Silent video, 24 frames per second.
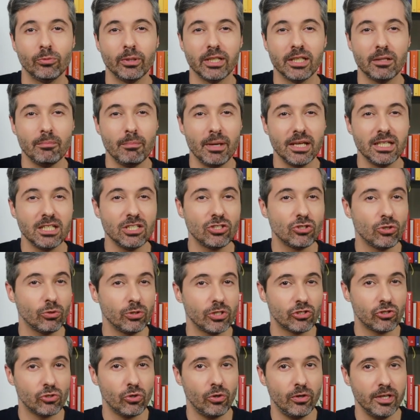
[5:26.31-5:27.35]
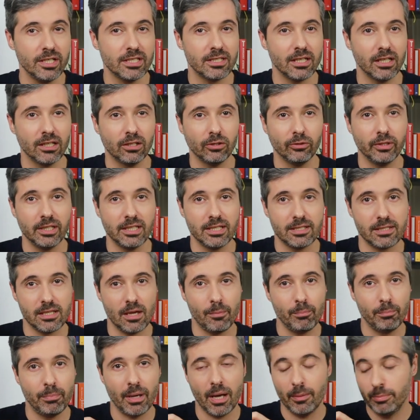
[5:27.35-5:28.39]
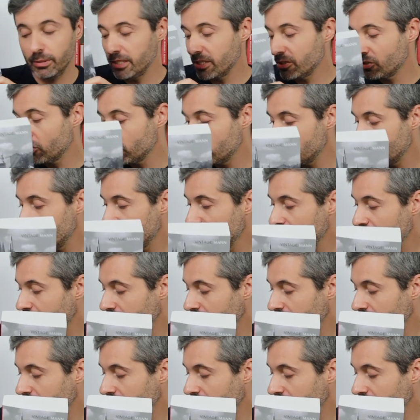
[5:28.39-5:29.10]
written many short stories, including some published